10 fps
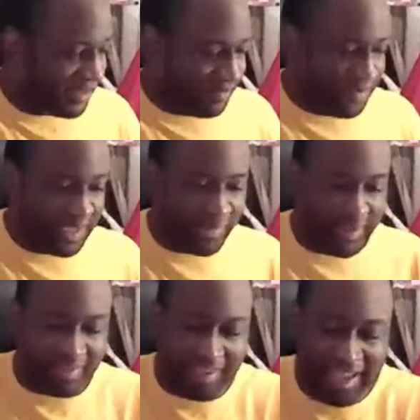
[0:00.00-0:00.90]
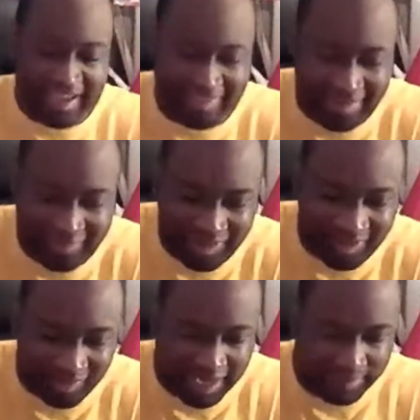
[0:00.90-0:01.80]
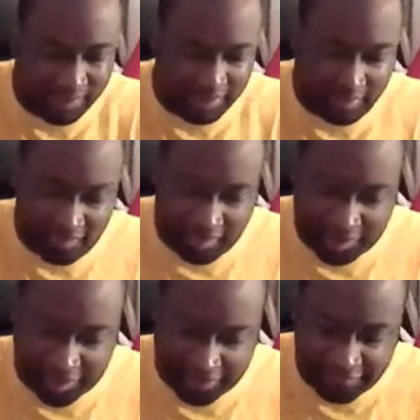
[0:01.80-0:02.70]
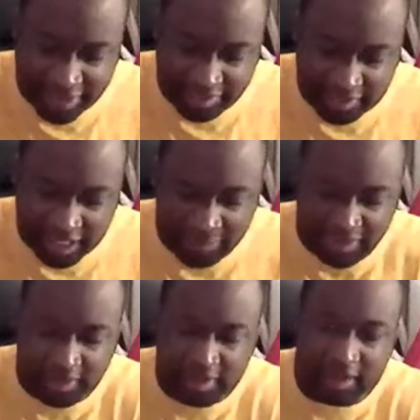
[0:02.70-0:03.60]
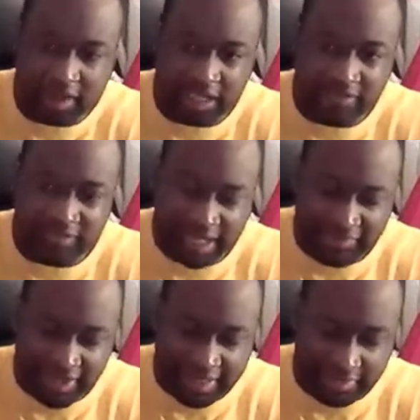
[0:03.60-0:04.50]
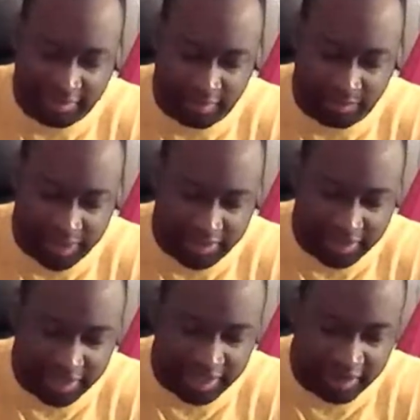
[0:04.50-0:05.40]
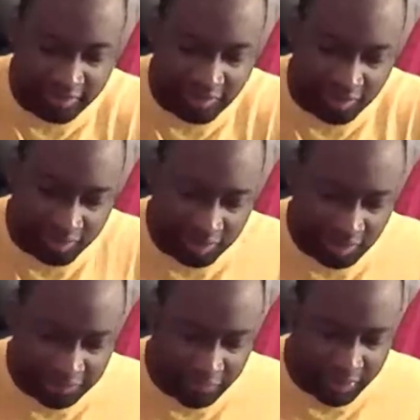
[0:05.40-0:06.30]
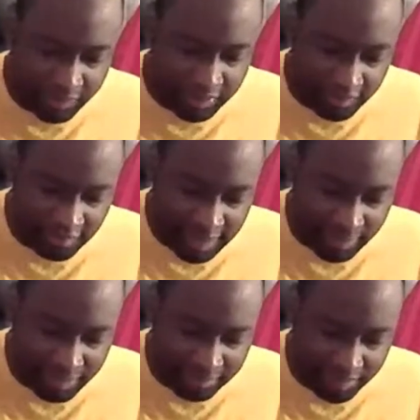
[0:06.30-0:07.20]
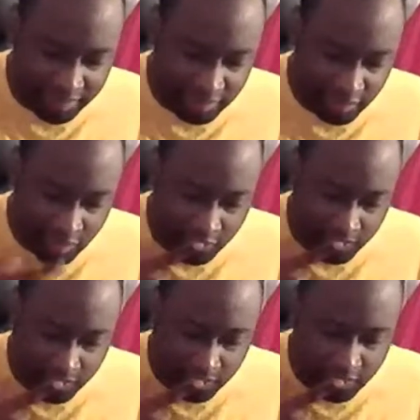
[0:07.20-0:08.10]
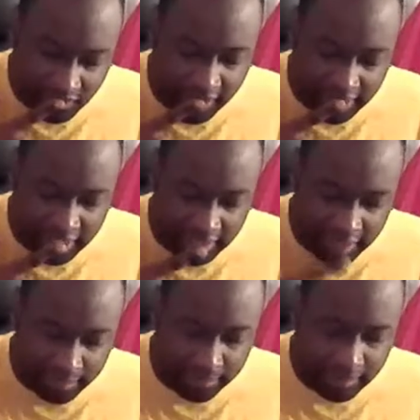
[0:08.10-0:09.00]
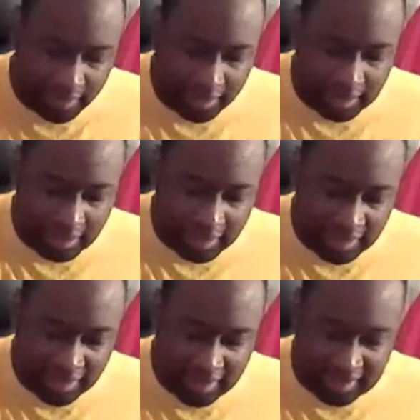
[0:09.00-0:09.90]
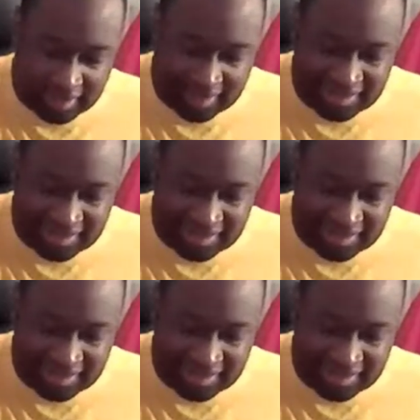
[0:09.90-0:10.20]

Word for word: but anyways, guys, I'm just so happy this stick art finally came in even they even got the little button cut out so you know if I want to put this on top of my buttons I can uh